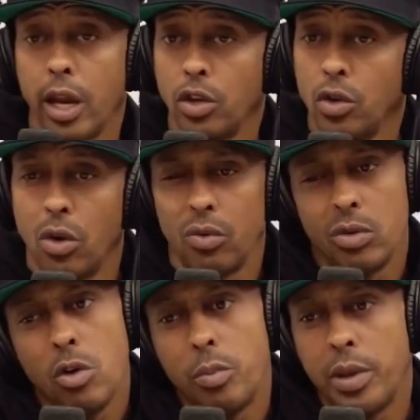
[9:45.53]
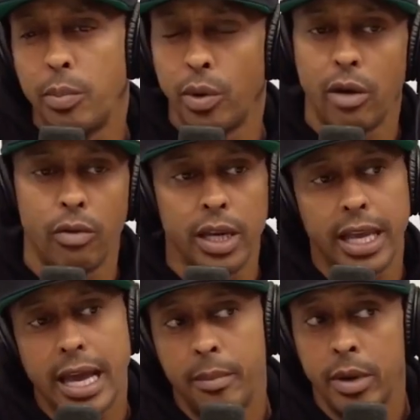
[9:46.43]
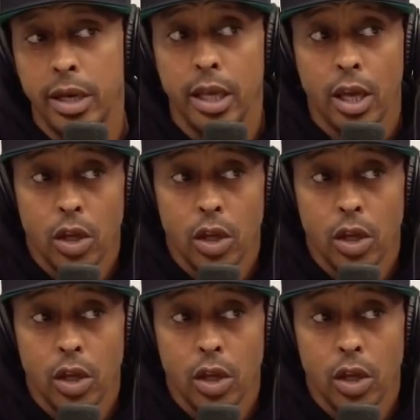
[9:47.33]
you don't know people that really got money.